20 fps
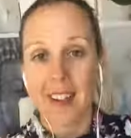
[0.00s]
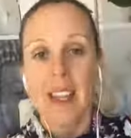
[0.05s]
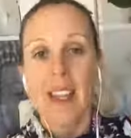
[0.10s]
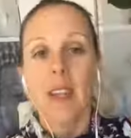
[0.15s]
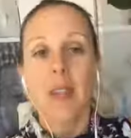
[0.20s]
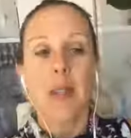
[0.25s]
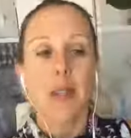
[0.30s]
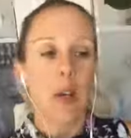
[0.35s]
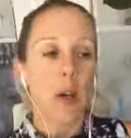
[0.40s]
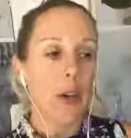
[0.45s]

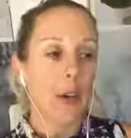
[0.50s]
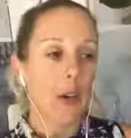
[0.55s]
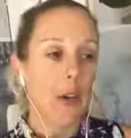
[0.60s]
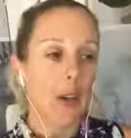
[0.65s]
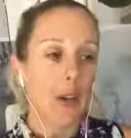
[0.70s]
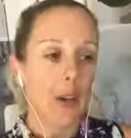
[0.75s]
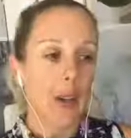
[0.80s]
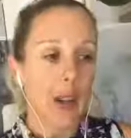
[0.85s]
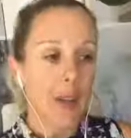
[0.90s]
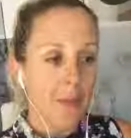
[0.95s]

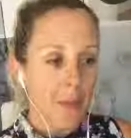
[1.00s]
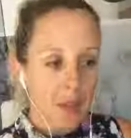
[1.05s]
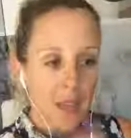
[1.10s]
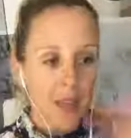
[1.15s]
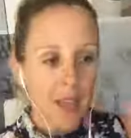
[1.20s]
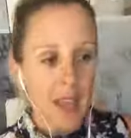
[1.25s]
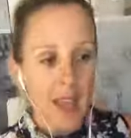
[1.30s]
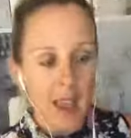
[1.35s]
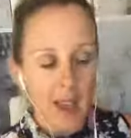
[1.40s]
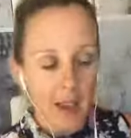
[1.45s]
So
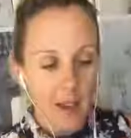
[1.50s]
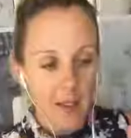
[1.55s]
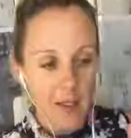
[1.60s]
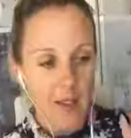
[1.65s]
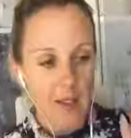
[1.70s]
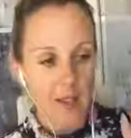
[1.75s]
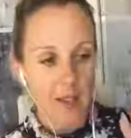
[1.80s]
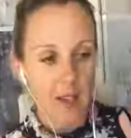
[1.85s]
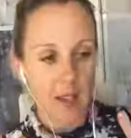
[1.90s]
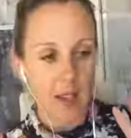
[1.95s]
everything
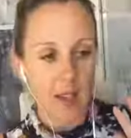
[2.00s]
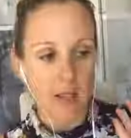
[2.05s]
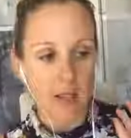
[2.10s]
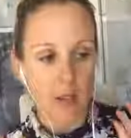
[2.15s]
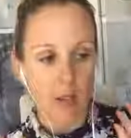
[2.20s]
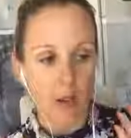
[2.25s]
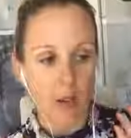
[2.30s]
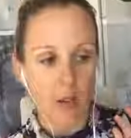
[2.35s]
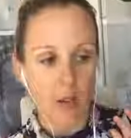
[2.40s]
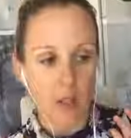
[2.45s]
else is
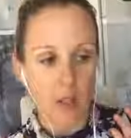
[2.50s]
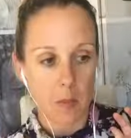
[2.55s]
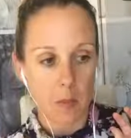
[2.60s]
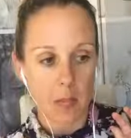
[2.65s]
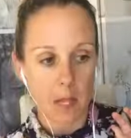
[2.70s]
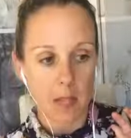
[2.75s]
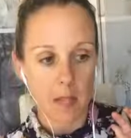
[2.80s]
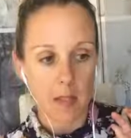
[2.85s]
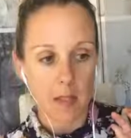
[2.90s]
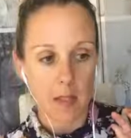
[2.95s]
going to
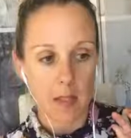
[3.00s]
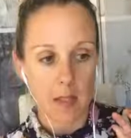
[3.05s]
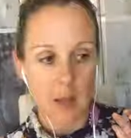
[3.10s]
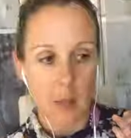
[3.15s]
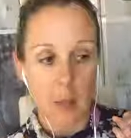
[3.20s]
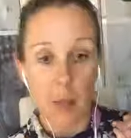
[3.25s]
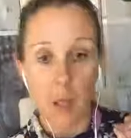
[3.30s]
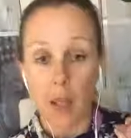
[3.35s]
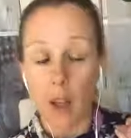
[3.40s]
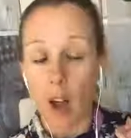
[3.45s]
be
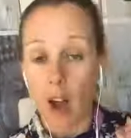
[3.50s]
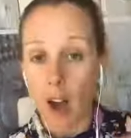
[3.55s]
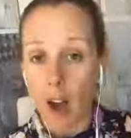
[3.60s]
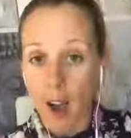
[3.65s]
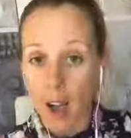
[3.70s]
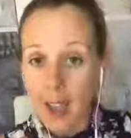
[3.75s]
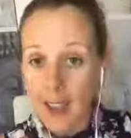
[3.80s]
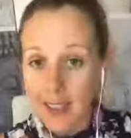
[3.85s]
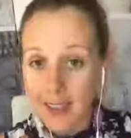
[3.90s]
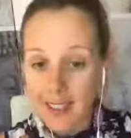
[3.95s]

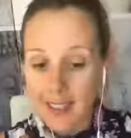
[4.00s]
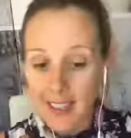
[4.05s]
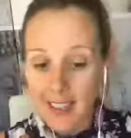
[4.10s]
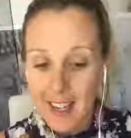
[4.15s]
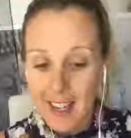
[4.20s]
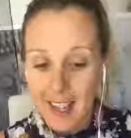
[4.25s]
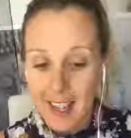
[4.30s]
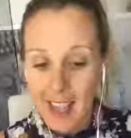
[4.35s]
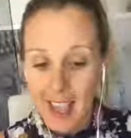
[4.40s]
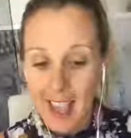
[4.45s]
supplied,
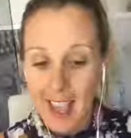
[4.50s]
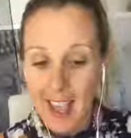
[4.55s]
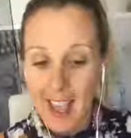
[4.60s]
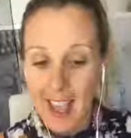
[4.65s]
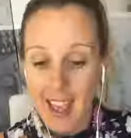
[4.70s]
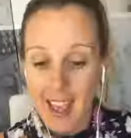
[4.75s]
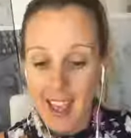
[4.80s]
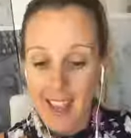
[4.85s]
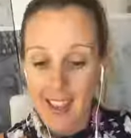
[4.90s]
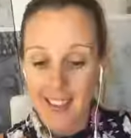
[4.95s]

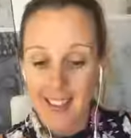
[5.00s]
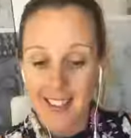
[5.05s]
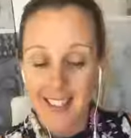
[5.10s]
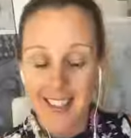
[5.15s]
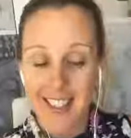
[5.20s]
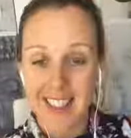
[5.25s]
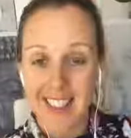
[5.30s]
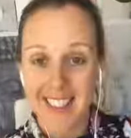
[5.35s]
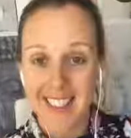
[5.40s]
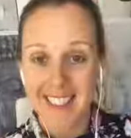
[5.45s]
and
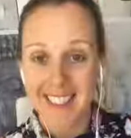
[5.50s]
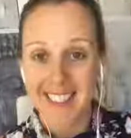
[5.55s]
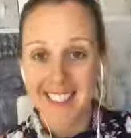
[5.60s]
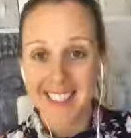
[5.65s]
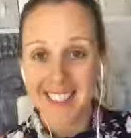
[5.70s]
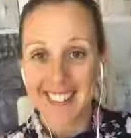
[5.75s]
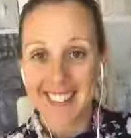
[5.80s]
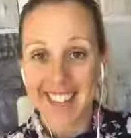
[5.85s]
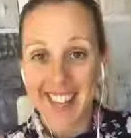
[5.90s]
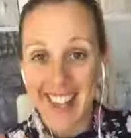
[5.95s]

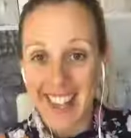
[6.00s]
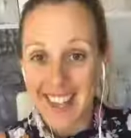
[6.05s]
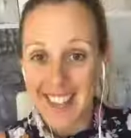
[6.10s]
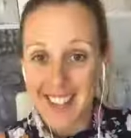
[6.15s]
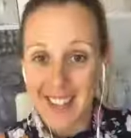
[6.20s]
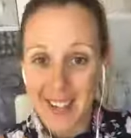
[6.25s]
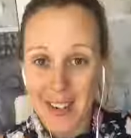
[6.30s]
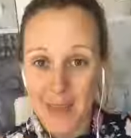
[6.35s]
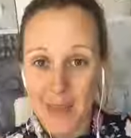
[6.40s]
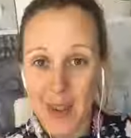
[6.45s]

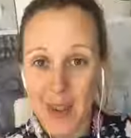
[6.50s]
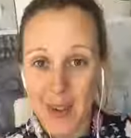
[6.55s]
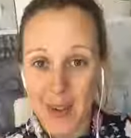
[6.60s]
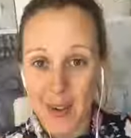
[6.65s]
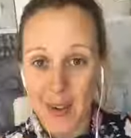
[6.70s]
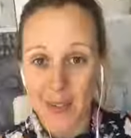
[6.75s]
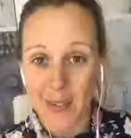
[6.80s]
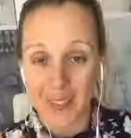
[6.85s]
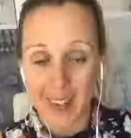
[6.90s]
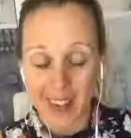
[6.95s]
it's going to be a
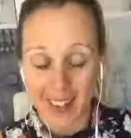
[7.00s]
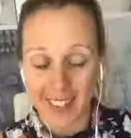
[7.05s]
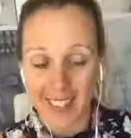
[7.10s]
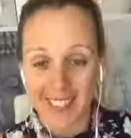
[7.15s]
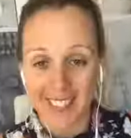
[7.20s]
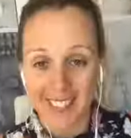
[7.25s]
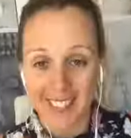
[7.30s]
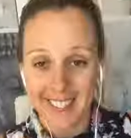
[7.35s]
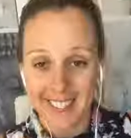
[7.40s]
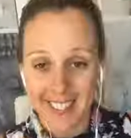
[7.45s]
lot of
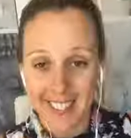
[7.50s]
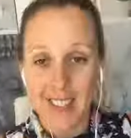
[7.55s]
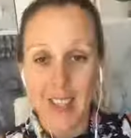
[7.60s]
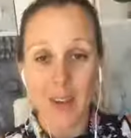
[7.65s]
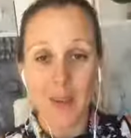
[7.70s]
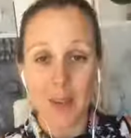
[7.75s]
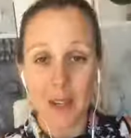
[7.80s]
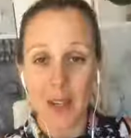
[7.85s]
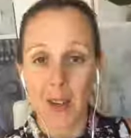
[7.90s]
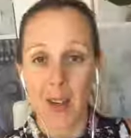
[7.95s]
fun.
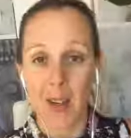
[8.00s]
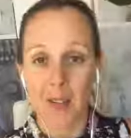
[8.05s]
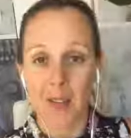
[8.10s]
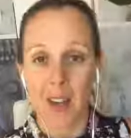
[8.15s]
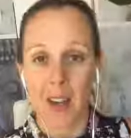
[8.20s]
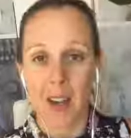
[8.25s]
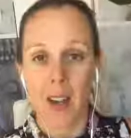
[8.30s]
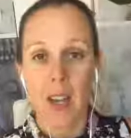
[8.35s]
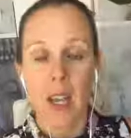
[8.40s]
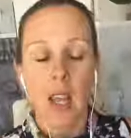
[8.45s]

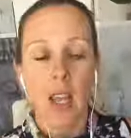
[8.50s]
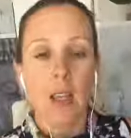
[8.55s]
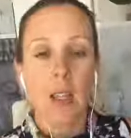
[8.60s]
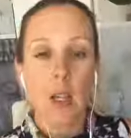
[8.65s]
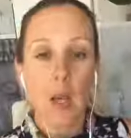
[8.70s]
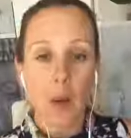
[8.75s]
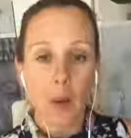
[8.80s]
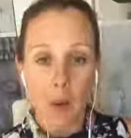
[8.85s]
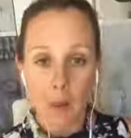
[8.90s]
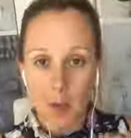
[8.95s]

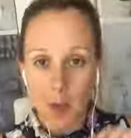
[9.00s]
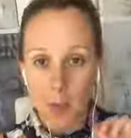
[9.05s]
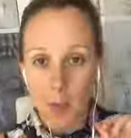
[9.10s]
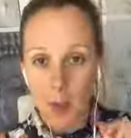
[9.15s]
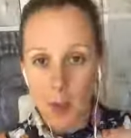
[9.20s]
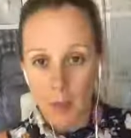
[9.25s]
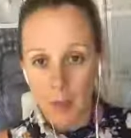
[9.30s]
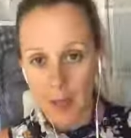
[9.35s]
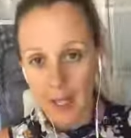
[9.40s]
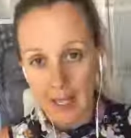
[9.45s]
So I'm going to
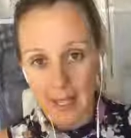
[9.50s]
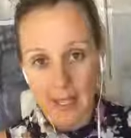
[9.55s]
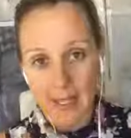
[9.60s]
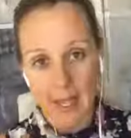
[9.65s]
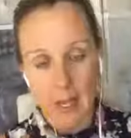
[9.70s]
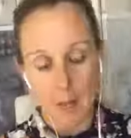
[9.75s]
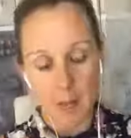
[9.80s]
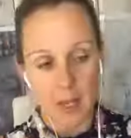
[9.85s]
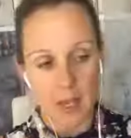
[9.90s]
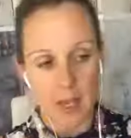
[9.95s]
pop the link
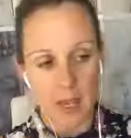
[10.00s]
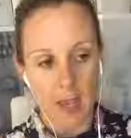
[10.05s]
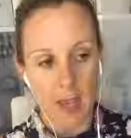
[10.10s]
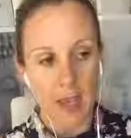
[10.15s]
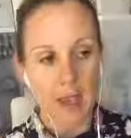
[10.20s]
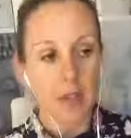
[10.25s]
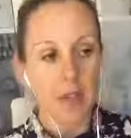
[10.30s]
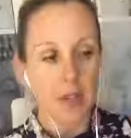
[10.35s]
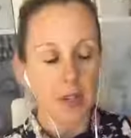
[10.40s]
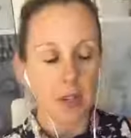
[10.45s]
up
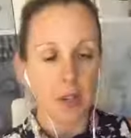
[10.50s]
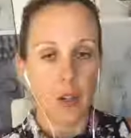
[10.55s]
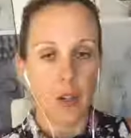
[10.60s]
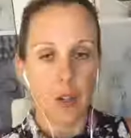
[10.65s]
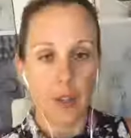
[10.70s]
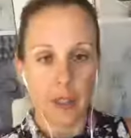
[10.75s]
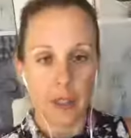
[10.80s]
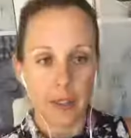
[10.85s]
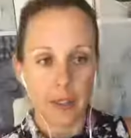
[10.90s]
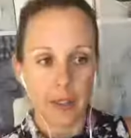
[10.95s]
again so you
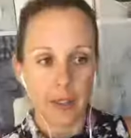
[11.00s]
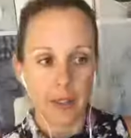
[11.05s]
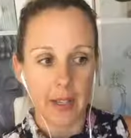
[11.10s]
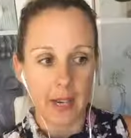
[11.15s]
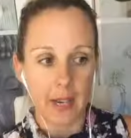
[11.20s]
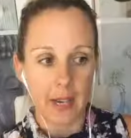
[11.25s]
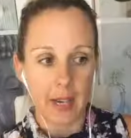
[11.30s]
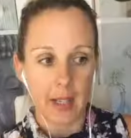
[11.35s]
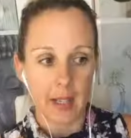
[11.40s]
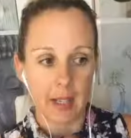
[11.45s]
can
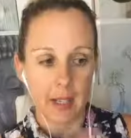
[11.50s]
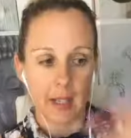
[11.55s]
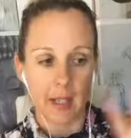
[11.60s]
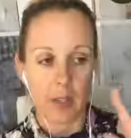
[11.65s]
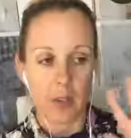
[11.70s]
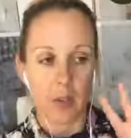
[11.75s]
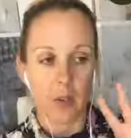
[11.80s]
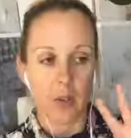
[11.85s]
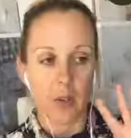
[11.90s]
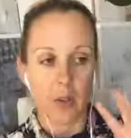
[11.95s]
click
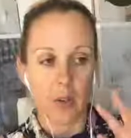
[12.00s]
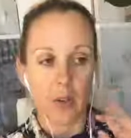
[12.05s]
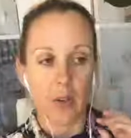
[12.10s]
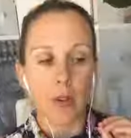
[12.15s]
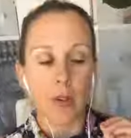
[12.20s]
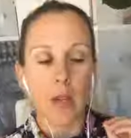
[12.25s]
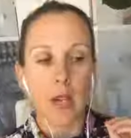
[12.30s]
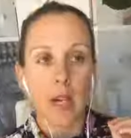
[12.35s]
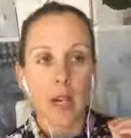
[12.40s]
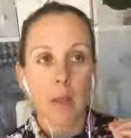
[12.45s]

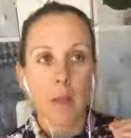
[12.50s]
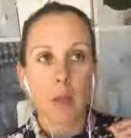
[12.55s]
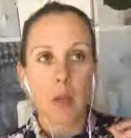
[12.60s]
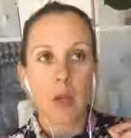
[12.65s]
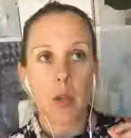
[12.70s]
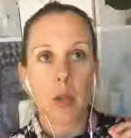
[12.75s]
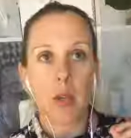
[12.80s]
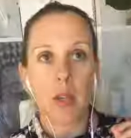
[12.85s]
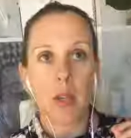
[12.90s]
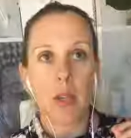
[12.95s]
through,
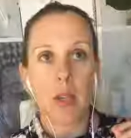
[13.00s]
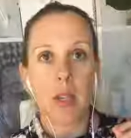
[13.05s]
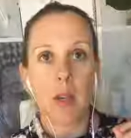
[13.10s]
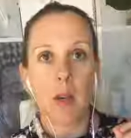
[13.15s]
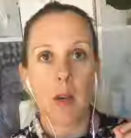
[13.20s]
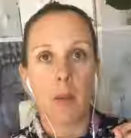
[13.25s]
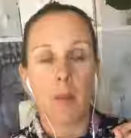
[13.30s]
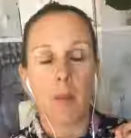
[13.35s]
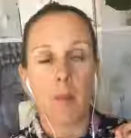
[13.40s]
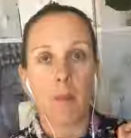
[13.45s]
because
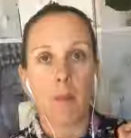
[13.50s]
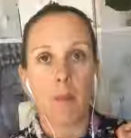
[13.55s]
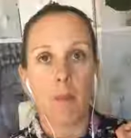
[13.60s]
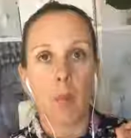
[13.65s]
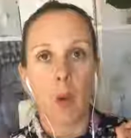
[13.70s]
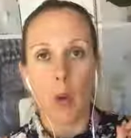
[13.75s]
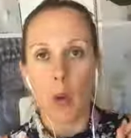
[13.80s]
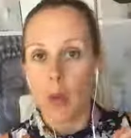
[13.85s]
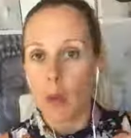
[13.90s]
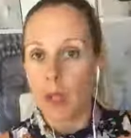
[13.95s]
the
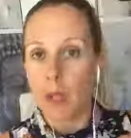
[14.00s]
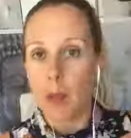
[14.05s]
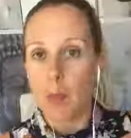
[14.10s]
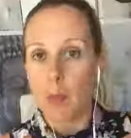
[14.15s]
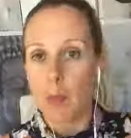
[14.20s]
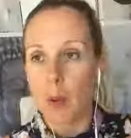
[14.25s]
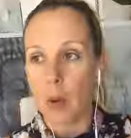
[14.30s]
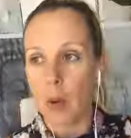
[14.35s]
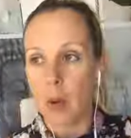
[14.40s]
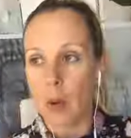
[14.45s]
early
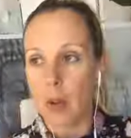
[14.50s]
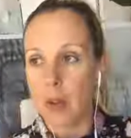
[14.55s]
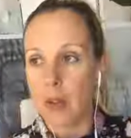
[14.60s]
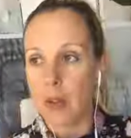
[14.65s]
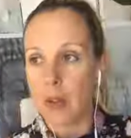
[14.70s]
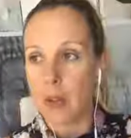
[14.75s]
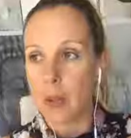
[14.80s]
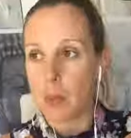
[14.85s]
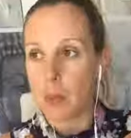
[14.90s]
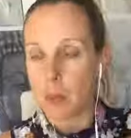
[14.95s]

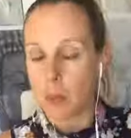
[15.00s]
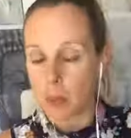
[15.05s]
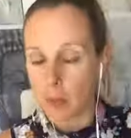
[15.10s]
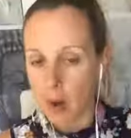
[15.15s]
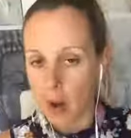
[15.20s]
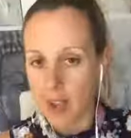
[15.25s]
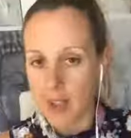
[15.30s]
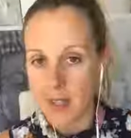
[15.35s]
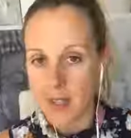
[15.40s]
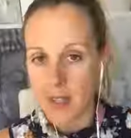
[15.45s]
bird
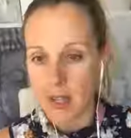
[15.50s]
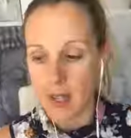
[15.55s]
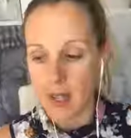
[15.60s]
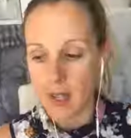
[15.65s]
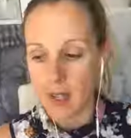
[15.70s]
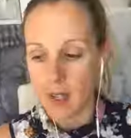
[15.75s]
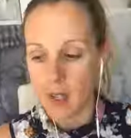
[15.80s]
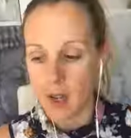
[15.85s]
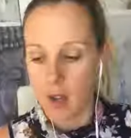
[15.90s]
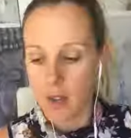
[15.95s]

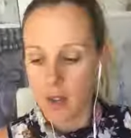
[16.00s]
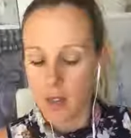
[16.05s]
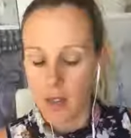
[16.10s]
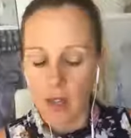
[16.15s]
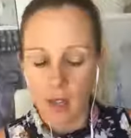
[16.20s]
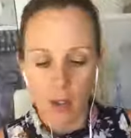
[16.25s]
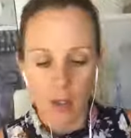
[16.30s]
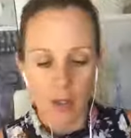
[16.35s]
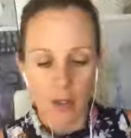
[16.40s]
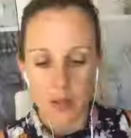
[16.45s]
pricing, I think
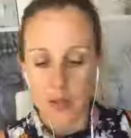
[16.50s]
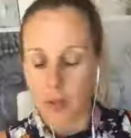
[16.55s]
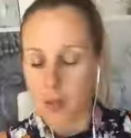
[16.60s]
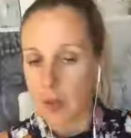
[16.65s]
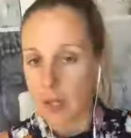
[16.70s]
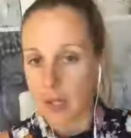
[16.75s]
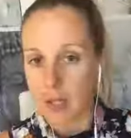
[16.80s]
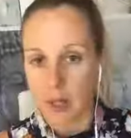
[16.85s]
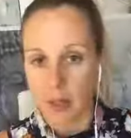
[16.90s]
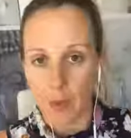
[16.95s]
it goes for
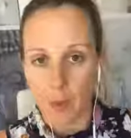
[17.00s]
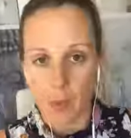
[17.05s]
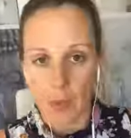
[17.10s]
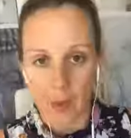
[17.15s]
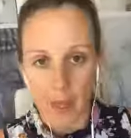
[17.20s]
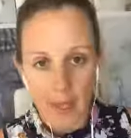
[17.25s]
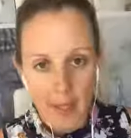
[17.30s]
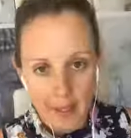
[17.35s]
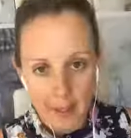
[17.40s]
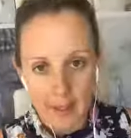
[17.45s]
about another
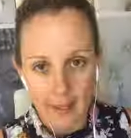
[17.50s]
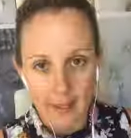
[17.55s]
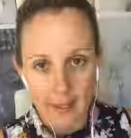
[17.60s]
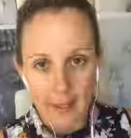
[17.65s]
week.